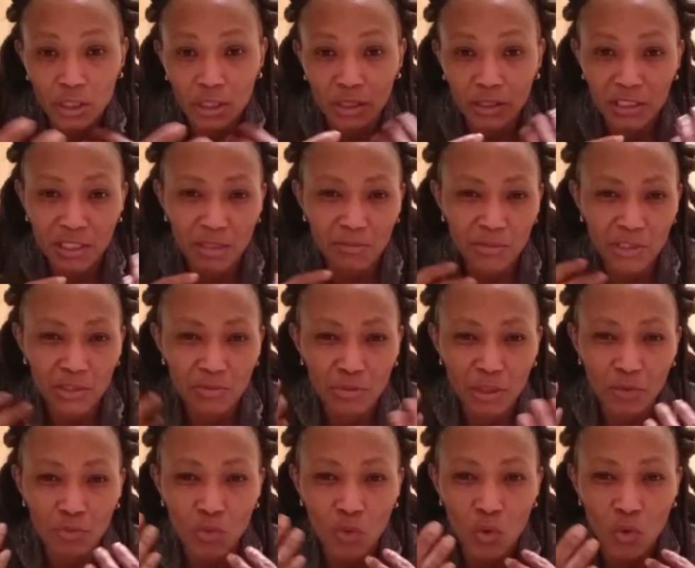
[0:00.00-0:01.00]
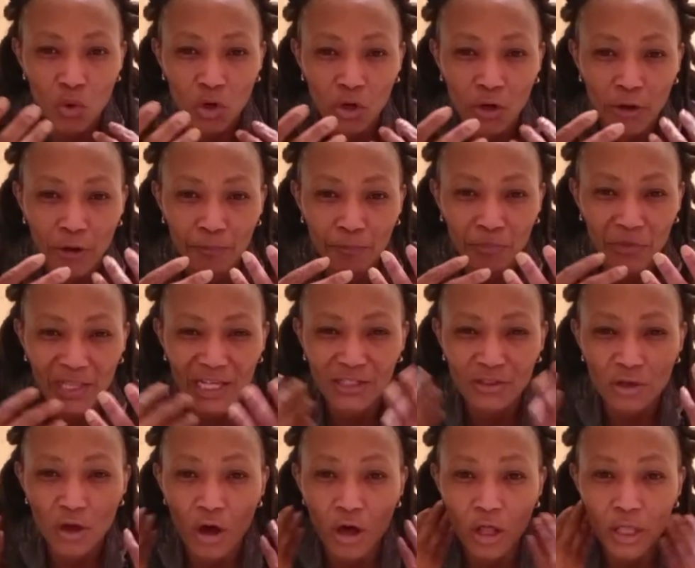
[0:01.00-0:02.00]
attempt to be more,
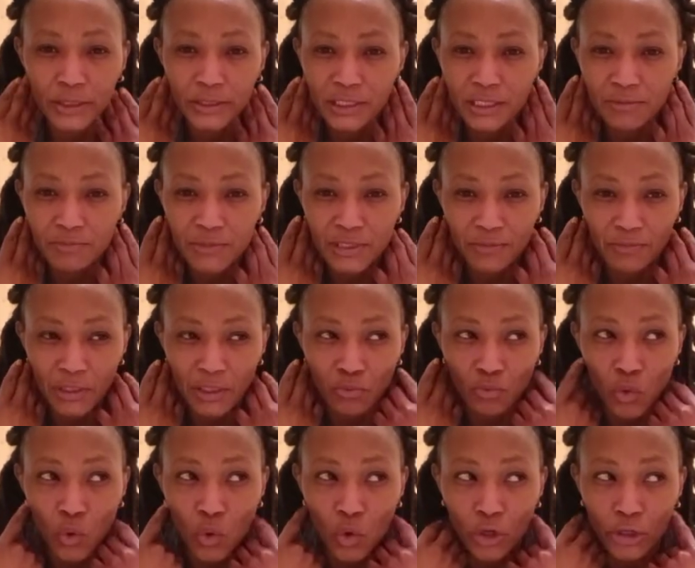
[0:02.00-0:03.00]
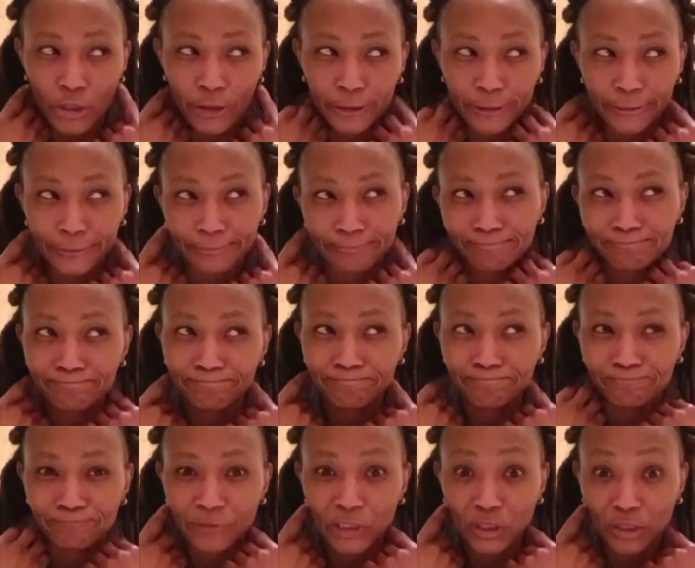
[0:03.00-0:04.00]
let's all attempt to be more
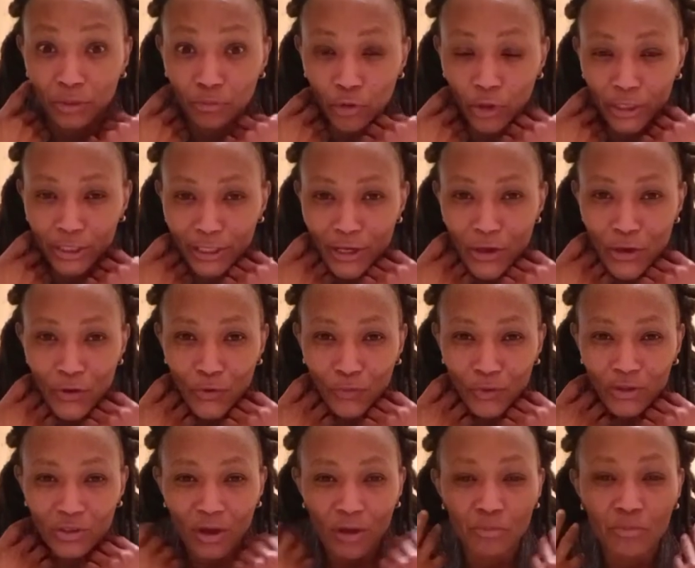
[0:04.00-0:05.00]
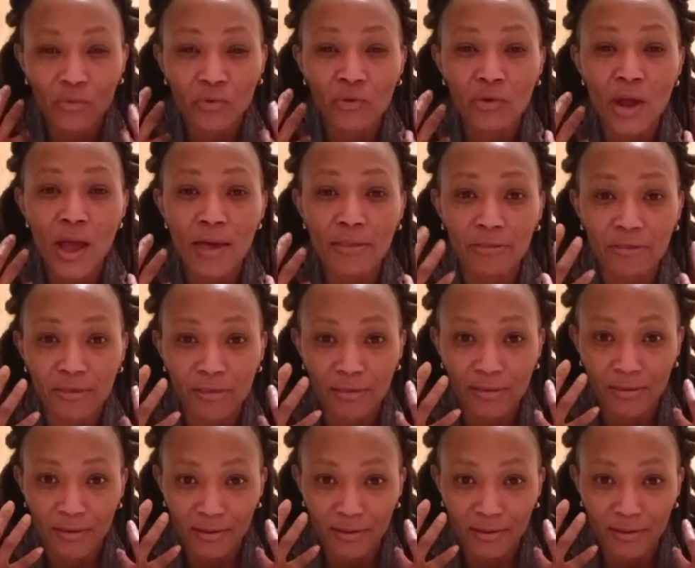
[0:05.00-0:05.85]
mm, deliberate with our breath,